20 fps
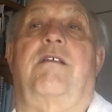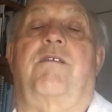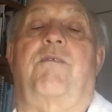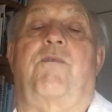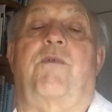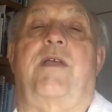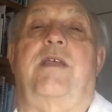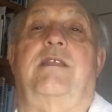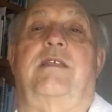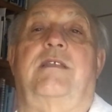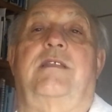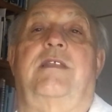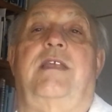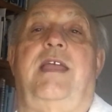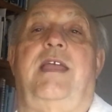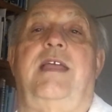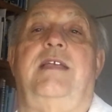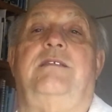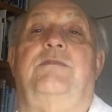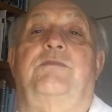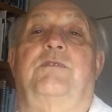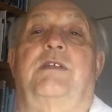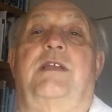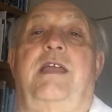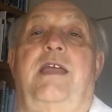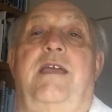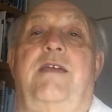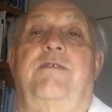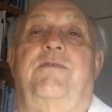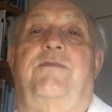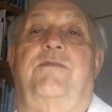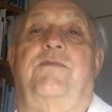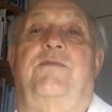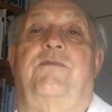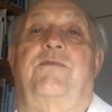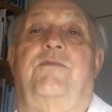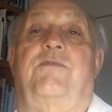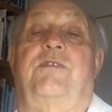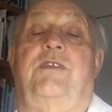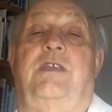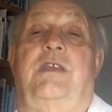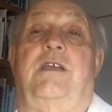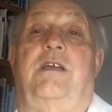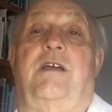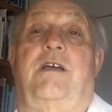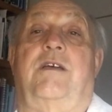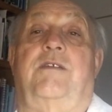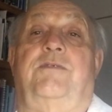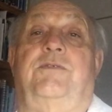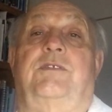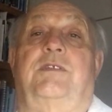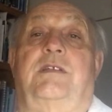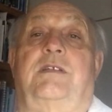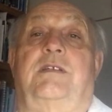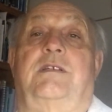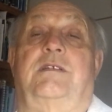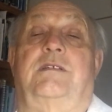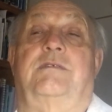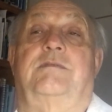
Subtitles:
whether that will have hereafter